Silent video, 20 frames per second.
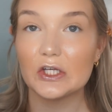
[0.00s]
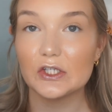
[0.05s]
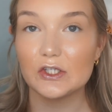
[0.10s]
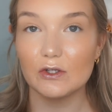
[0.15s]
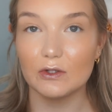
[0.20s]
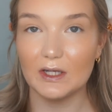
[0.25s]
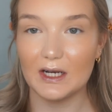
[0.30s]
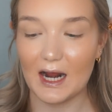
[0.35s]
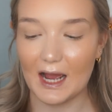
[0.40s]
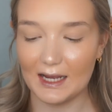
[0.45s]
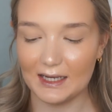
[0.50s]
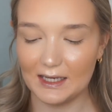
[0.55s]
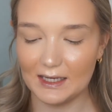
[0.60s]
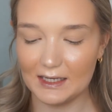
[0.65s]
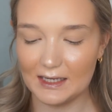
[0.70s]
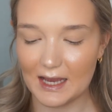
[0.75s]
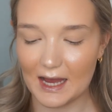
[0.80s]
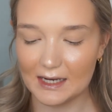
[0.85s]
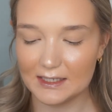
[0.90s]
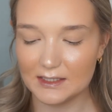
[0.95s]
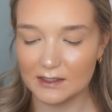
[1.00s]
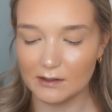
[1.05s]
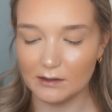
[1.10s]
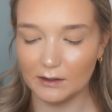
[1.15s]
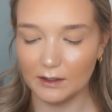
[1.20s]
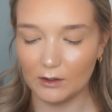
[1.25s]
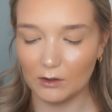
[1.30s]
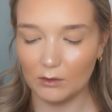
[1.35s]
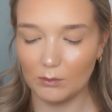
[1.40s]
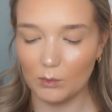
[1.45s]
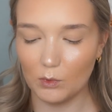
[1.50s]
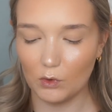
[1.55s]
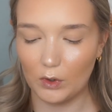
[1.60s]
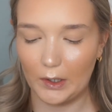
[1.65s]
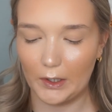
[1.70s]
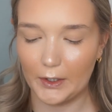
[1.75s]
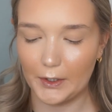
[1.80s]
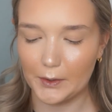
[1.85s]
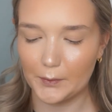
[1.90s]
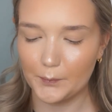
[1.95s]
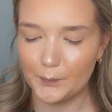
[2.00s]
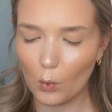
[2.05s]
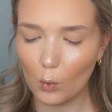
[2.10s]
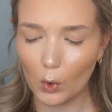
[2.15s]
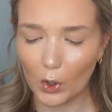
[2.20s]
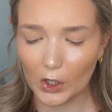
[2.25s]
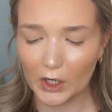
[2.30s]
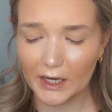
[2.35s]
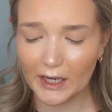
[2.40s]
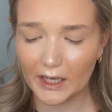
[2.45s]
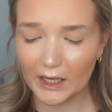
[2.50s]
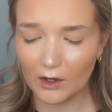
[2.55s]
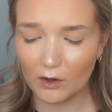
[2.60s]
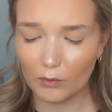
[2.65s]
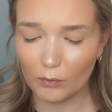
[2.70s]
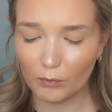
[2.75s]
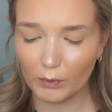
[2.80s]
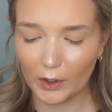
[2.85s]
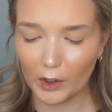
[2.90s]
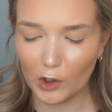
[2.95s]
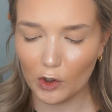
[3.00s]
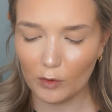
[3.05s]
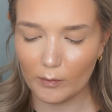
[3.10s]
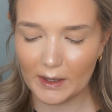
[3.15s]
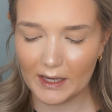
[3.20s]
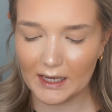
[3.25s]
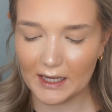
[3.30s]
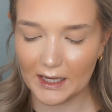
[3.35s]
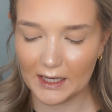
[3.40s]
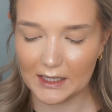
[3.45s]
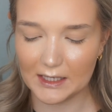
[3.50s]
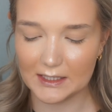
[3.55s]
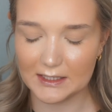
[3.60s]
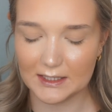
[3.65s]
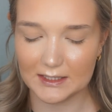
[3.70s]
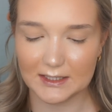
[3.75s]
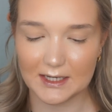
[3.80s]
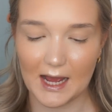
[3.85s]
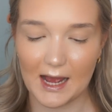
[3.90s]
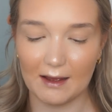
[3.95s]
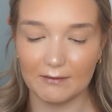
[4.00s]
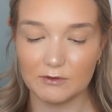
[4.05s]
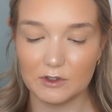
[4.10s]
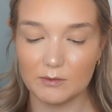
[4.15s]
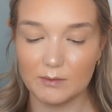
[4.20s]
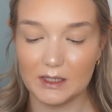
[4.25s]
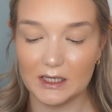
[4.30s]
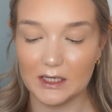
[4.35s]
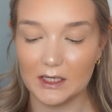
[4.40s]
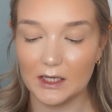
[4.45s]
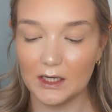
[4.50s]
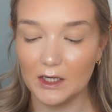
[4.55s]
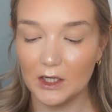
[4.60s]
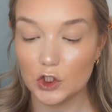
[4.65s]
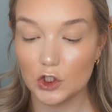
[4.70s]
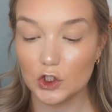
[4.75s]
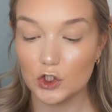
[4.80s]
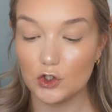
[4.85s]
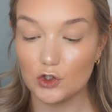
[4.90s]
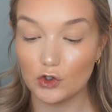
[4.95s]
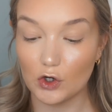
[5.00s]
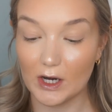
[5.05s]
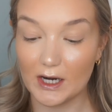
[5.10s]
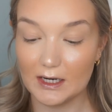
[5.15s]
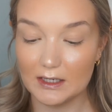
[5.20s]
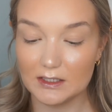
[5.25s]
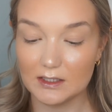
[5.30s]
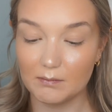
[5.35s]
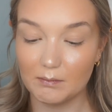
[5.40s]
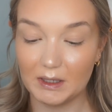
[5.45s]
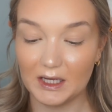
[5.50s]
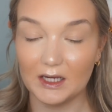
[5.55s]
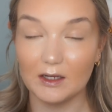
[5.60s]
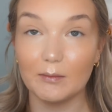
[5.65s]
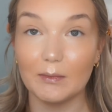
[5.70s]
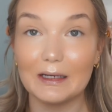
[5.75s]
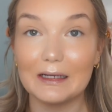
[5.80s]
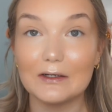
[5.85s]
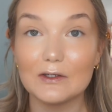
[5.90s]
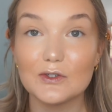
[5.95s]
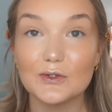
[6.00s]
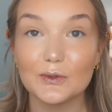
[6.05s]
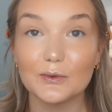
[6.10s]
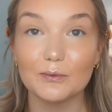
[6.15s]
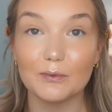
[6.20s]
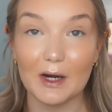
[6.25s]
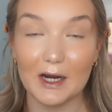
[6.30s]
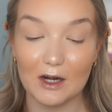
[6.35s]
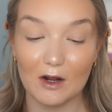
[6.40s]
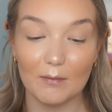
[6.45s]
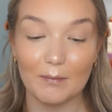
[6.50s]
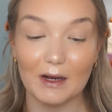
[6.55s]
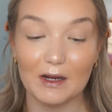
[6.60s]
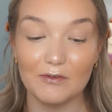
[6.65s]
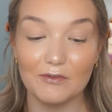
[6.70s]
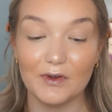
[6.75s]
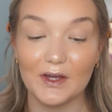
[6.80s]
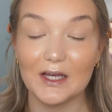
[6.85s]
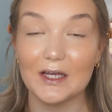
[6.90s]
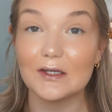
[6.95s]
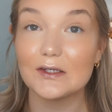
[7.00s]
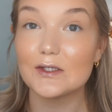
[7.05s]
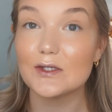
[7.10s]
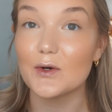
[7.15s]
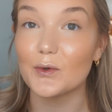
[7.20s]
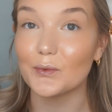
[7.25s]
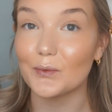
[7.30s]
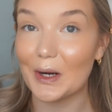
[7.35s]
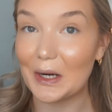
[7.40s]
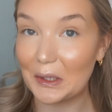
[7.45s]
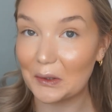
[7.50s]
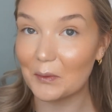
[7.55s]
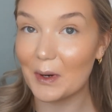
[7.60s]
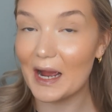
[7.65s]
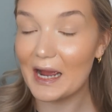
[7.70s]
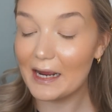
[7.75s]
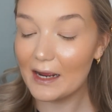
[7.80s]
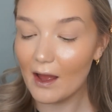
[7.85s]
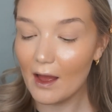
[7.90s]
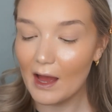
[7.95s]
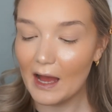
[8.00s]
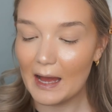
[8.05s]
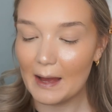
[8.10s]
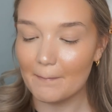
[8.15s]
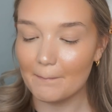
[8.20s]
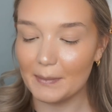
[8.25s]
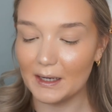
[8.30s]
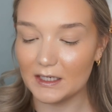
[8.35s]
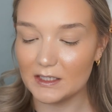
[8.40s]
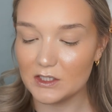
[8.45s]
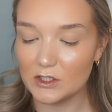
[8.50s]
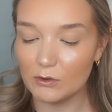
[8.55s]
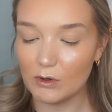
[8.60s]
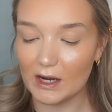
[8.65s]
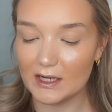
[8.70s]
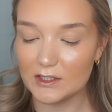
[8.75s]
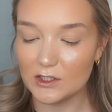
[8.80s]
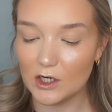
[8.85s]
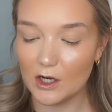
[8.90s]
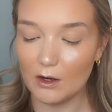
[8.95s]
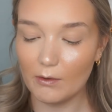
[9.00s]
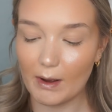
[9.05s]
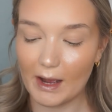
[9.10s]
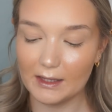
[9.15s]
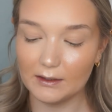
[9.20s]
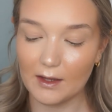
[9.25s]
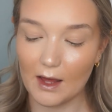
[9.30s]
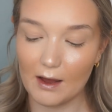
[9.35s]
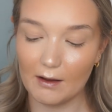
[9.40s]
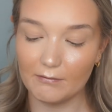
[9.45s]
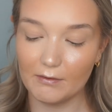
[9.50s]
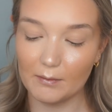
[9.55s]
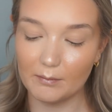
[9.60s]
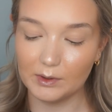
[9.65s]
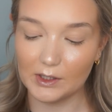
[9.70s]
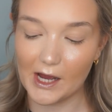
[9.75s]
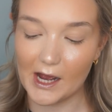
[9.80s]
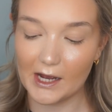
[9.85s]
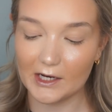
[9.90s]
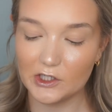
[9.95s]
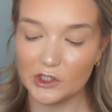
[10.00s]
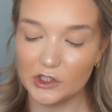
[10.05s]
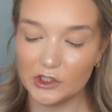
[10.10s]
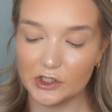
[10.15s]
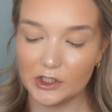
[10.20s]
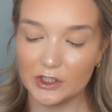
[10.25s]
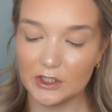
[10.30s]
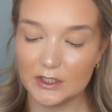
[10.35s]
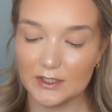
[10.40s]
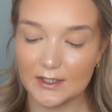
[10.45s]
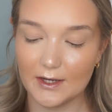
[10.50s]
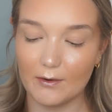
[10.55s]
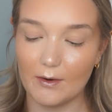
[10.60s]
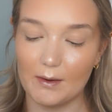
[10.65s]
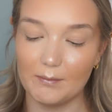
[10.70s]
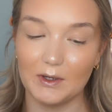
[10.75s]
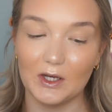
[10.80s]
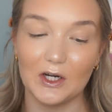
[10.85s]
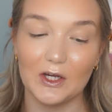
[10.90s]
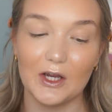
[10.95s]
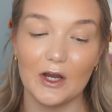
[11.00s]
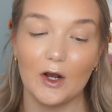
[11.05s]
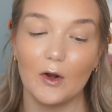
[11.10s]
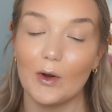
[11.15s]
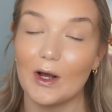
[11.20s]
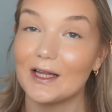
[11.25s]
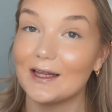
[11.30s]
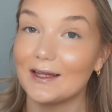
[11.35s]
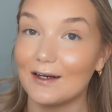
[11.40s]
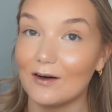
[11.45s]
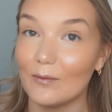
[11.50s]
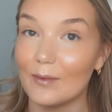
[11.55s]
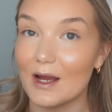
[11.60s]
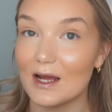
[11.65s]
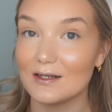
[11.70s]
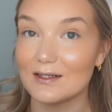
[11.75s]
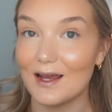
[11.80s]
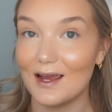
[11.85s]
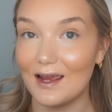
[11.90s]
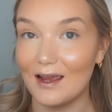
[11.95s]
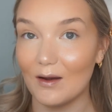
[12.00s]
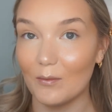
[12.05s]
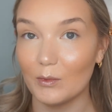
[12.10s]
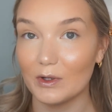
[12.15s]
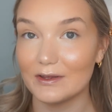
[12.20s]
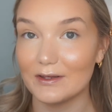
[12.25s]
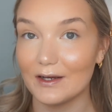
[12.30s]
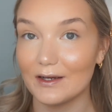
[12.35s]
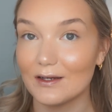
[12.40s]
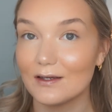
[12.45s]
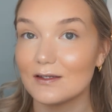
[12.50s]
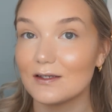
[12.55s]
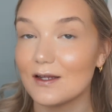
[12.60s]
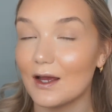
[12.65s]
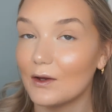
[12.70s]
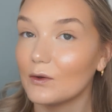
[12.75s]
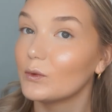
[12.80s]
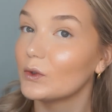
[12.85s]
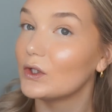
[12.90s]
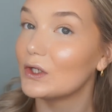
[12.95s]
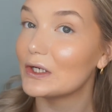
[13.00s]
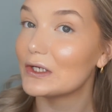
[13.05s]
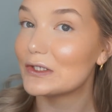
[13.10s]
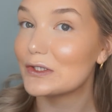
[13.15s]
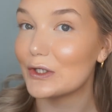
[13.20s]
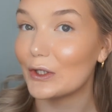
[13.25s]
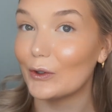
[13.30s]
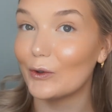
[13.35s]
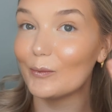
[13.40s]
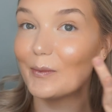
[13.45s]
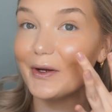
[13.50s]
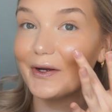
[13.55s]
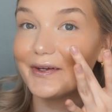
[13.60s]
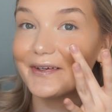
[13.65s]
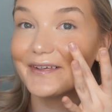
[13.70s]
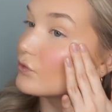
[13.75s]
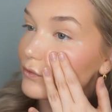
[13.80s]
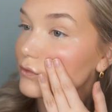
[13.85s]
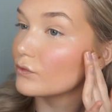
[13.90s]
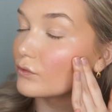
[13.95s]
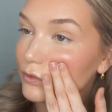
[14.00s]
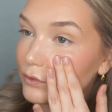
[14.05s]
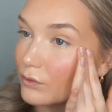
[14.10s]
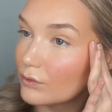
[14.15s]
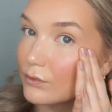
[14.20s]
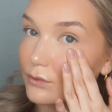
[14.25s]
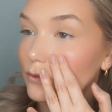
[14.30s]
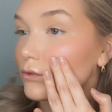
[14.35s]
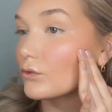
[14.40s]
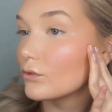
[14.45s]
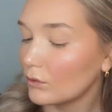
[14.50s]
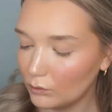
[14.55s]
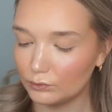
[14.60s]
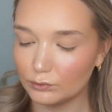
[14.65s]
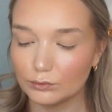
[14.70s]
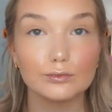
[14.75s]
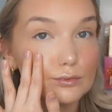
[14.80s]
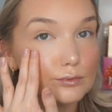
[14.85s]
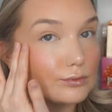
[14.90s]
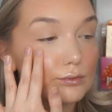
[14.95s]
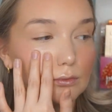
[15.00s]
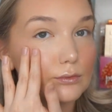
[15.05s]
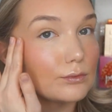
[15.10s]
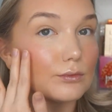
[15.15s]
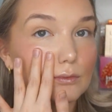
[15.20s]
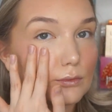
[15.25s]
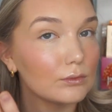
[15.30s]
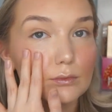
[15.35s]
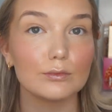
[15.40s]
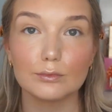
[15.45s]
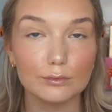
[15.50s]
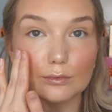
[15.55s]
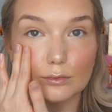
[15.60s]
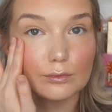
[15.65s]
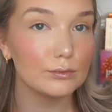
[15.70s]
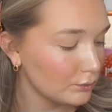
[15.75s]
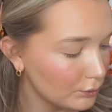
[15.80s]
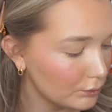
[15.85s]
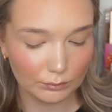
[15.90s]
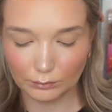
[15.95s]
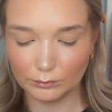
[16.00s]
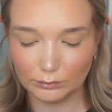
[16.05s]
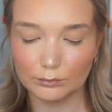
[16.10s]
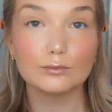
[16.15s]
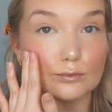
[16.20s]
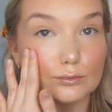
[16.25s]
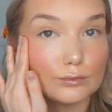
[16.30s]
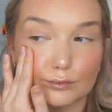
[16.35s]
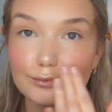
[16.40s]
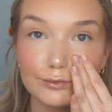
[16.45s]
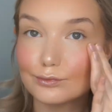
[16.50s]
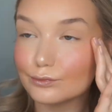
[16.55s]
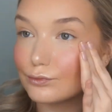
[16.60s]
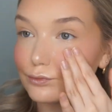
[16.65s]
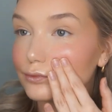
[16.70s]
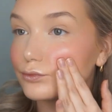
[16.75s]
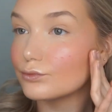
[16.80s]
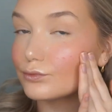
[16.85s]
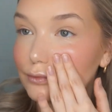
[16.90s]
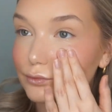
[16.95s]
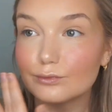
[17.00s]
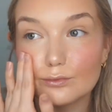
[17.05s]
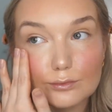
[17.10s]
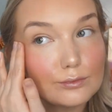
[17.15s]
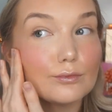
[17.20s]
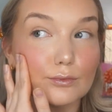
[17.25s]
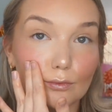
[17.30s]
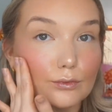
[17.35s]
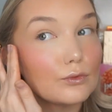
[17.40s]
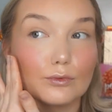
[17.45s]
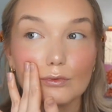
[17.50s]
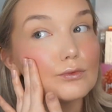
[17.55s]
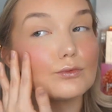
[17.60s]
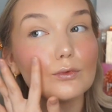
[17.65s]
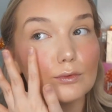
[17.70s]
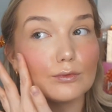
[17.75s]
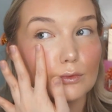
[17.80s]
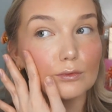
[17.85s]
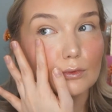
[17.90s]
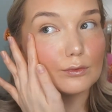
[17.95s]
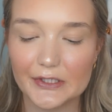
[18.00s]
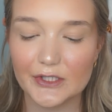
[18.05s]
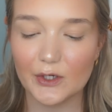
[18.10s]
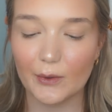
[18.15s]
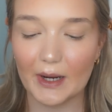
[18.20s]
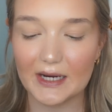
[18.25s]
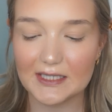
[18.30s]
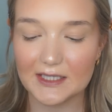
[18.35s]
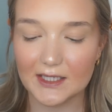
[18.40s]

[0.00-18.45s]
so that I can get a little more working room and it doesn't have to be straight pigment right on my face right away. But you guys know I love blush, so I'm gonna go a little bit ham with this, I would assume. I love blush and this shade is just so, so gorgeous. So I